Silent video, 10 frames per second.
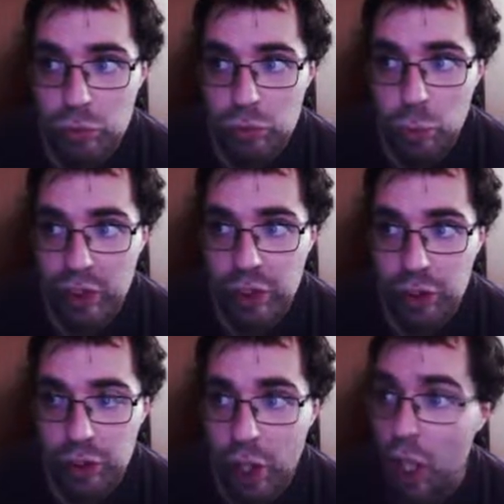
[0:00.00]
1,
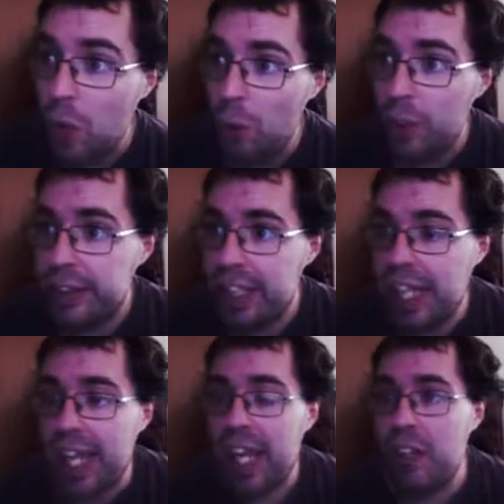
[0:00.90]
no, it's going
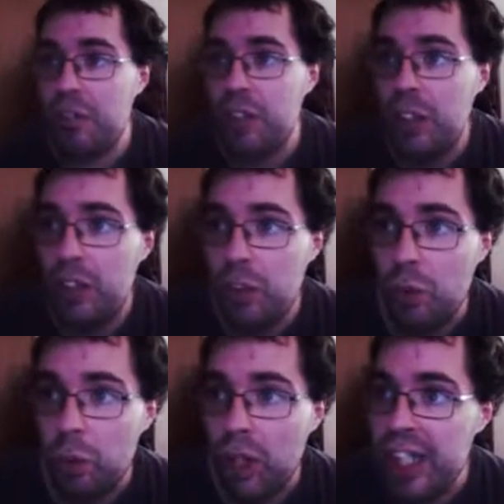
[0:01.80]
to have
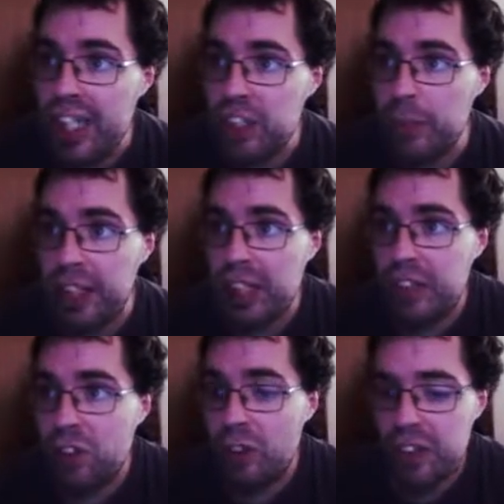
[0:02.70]
1 H because it's
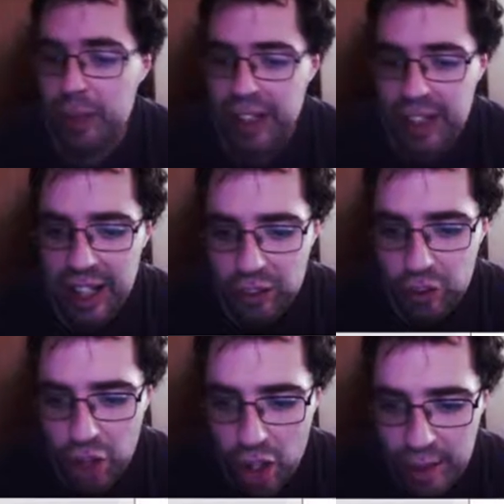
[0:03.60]
going to be connected to a
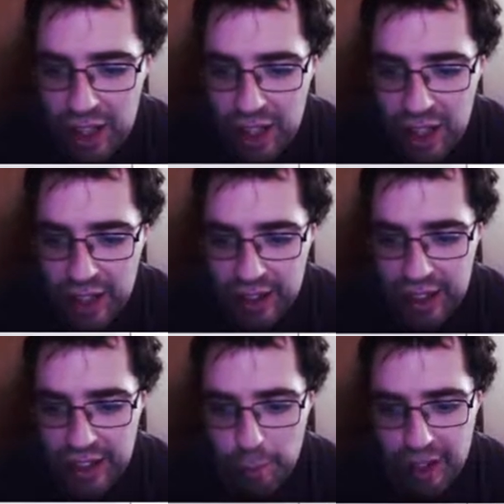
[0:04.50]
carbon,
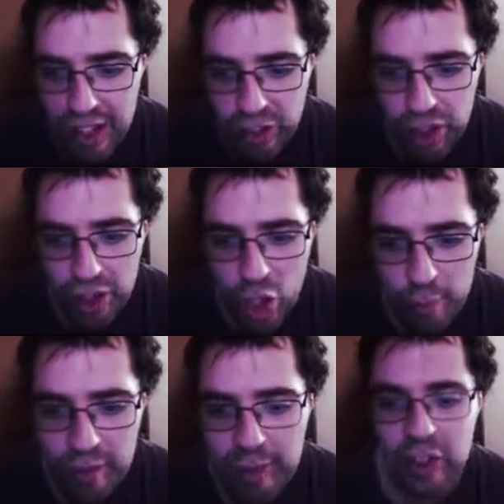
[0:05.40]
then double connected to another
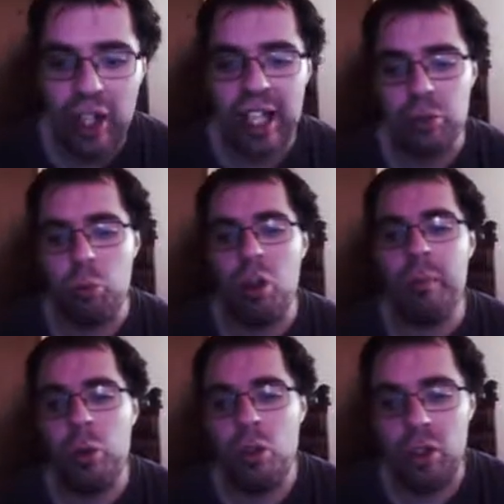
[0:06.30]
carbon, means it only has one
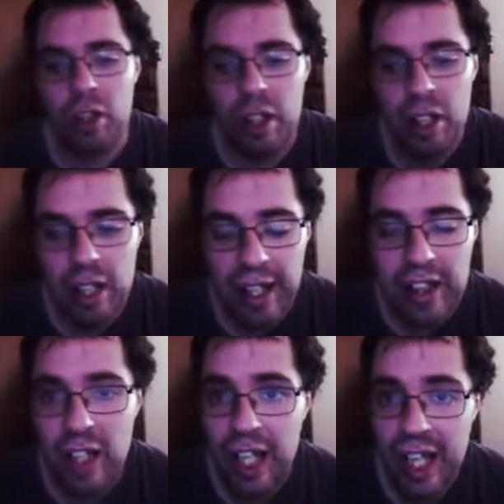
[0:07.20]
more. It's
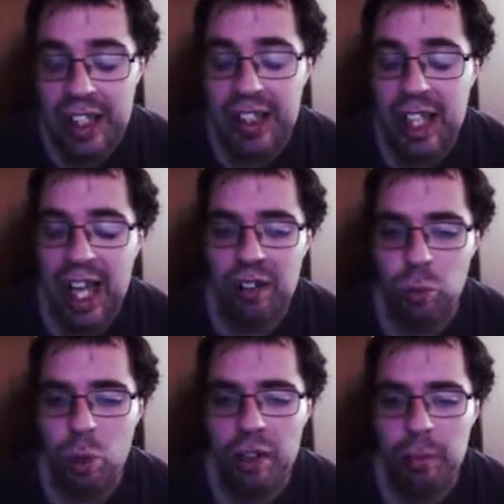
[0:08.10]
going to have
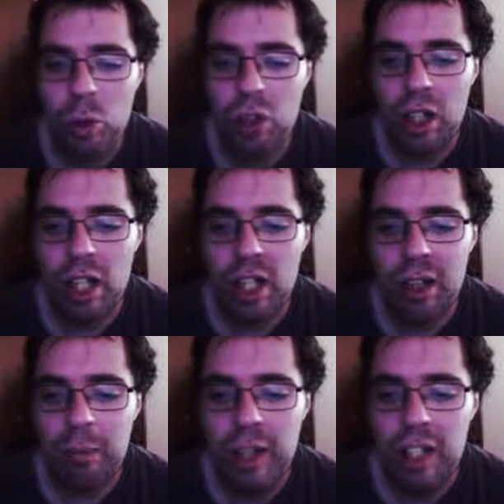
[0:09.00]
one more
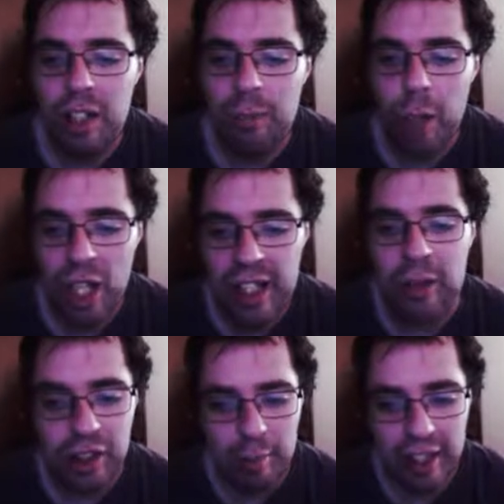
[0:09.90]
bond.
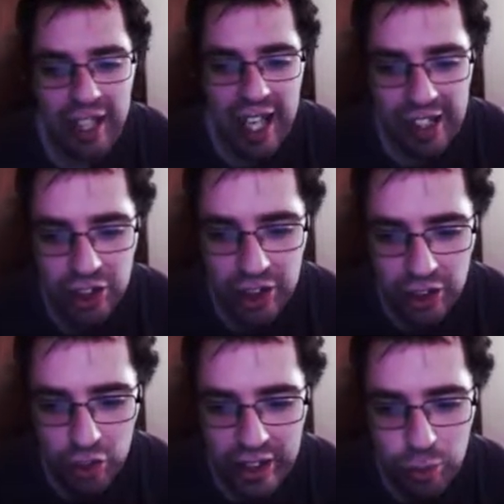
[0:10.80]
It's going to be the H.
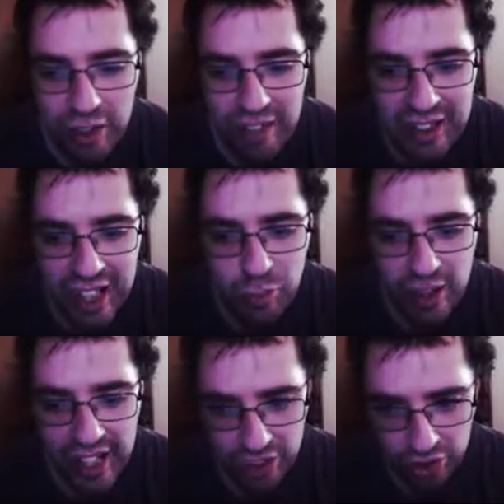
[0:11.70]
So each one of these has 1
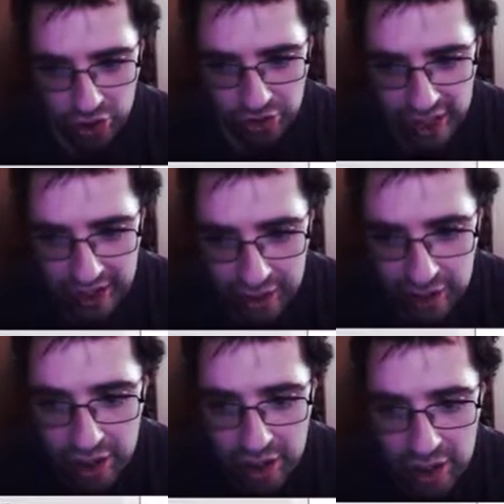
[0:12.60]
H, it looks like.
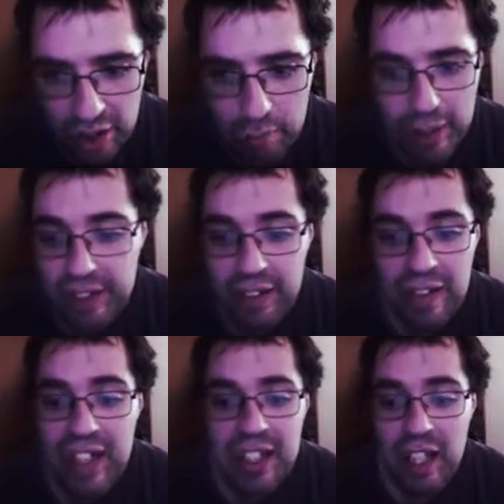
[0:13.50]
But
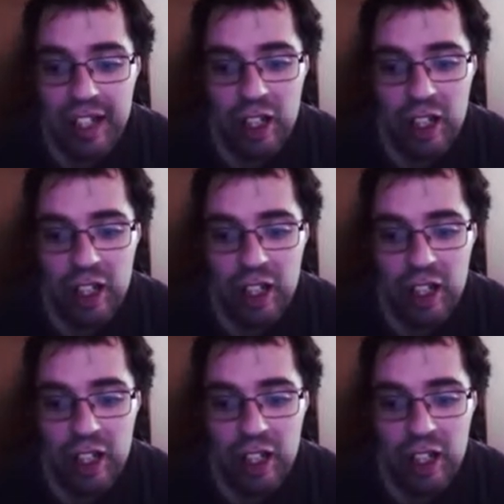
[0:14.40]
this is not that